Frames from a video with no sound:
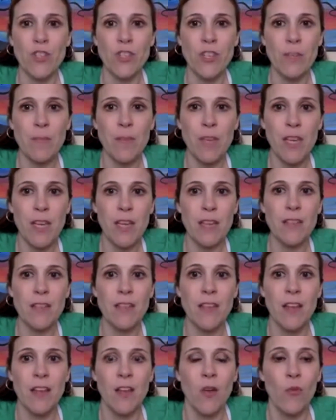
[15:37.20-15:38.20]
fortunate
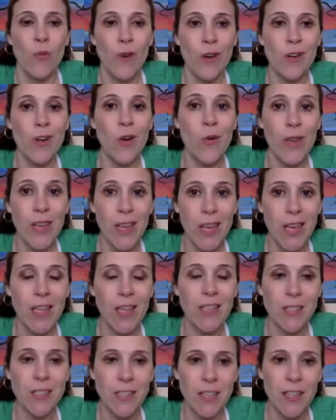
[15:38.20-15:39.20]
because we're going
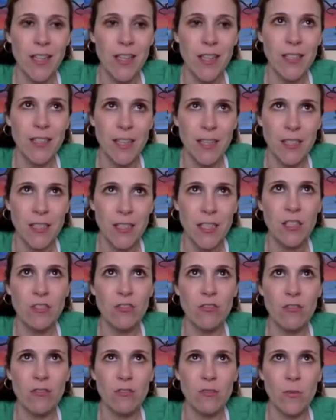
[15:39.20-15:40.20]
into this as
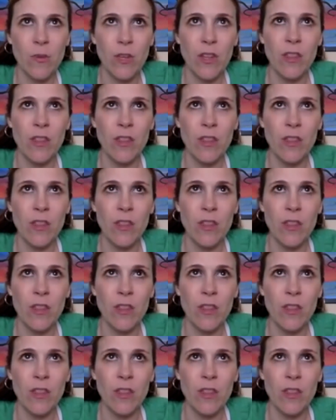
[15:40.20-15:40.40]
teachers